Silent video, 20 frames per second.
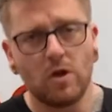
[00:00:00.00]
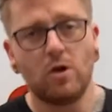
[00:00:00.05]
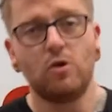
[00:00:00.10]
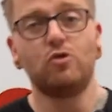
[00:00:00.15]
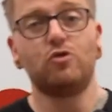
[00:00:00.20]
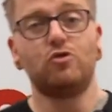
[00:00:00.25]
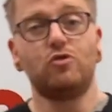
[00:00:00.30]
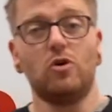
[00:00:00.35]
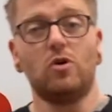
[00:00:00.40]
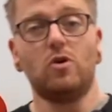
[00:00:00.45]

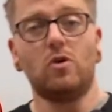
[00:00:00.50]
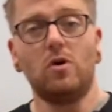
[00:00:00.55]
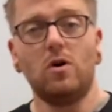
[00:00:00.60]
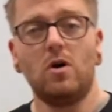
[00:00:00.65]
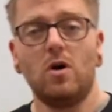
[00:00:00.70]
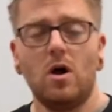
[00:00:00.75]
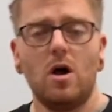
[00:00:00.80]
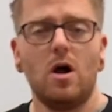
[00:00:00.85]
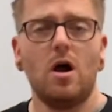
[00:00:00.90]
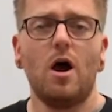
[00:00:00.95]
So,
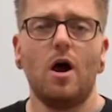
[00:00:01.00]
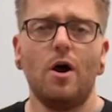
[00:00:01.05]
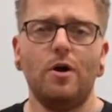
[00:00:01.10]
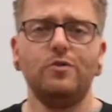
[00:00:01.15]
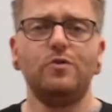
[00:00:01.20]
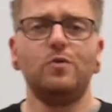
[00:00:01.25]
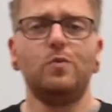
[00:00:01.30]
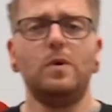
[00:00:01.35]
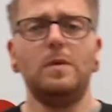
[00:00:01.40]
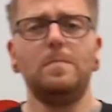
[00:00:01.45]
how
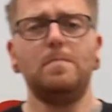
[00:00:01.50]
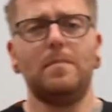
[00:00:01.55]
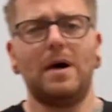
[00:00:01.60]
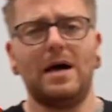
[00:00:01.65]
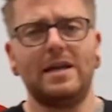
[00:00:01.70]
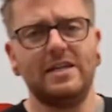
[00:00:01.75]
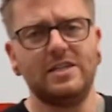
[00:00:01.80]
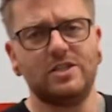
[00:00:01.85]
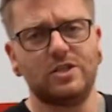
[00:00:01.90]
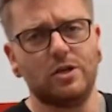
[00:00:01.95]
do we
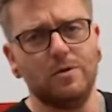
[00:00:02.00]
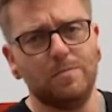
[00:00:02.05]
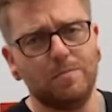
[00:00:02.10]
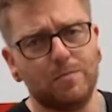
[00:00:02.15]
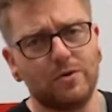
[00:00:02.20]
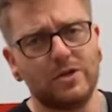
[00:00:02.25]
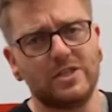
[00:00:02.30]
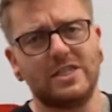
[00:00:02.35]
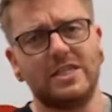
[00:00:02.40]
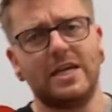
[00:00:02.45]
manage and
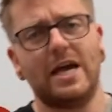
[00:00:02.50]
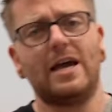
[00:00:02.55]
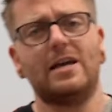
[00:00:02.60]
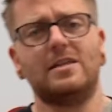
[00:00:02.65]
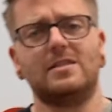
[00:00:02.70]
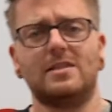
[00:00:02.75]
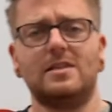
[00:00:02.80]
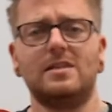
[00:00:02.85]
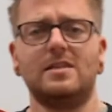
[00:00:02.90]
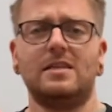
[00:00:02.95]

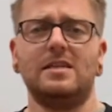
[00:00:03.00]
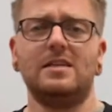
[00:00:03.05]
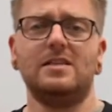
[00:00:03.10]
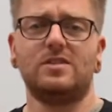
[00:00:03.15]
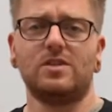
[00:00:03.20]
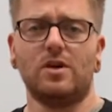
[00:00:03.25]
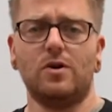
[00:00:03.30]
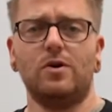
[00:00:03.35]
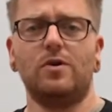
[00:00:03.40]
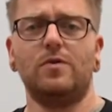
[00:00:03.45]
protect
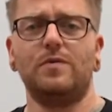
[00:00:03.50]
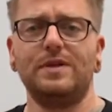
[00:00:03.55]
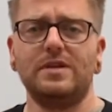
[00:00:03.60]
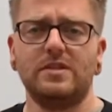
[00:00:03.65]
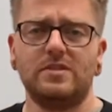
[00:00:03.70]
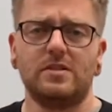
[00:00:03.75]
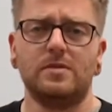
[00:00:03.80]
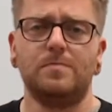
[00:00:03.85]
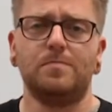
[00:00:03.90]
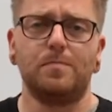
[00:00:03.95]
these
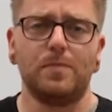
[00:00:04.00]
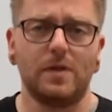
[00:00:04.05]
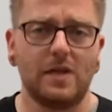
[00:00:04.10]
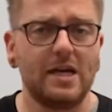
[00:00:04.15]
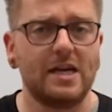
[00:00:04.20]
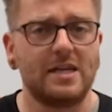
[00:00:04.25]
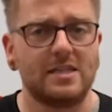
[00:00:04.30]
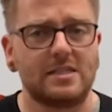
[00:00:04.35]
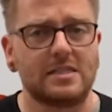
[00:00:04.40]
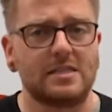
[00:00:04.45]
areas and
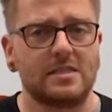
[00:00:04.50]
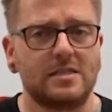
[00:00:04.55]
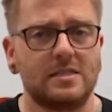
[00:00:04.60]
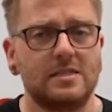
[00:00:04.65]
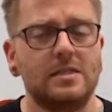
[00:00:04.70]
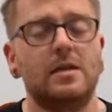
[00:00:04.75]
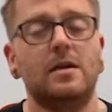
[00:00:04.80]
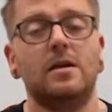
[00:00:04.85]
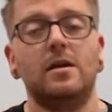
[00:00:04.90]
places?